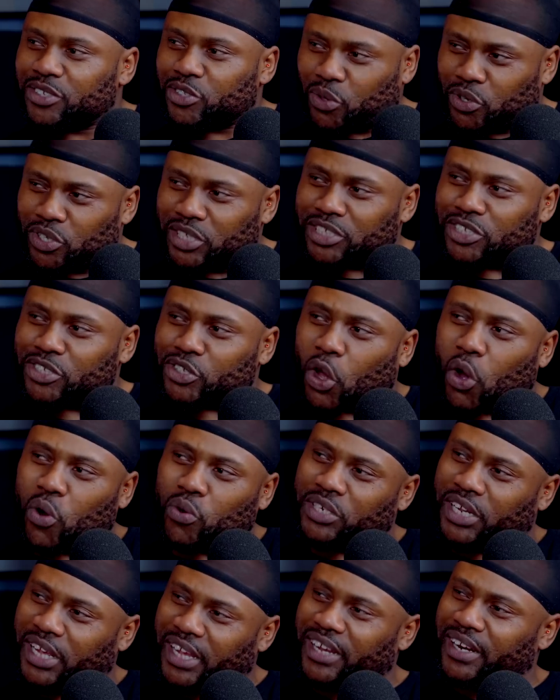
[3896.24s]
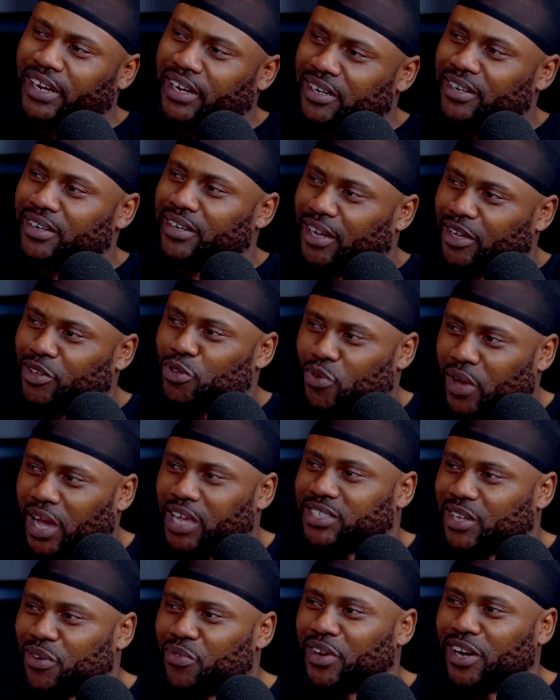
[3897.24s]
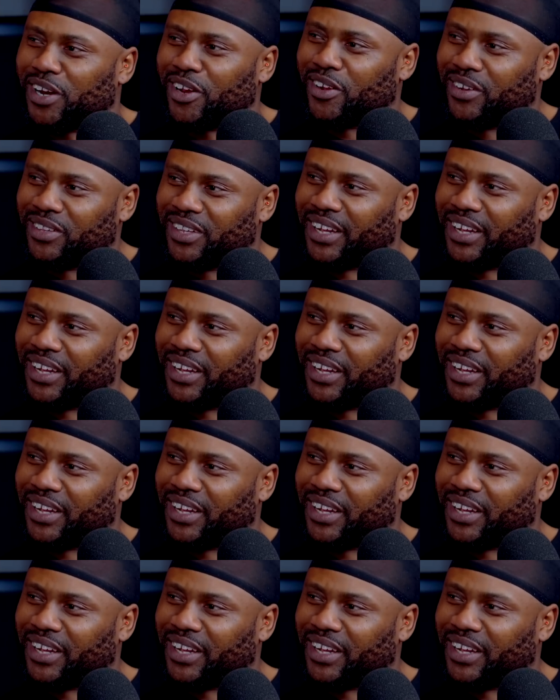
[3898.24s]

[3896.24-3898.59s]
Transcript: Wayne this is codeine, and you guys are really on